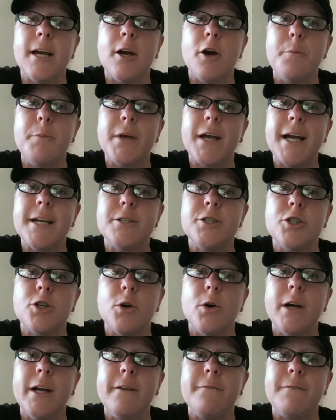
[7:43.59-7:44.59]
I hope you guys
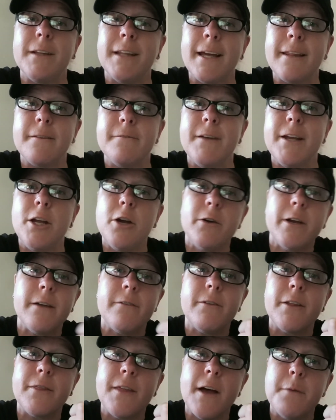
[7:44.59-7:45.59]
enjoyed. If you liked the video,
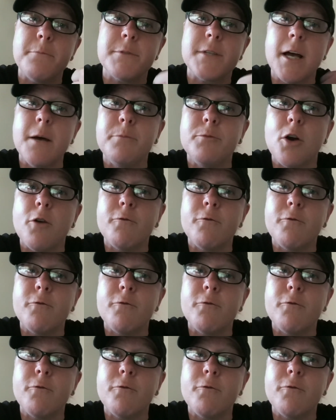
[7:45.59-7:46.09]
give it a thumbs up.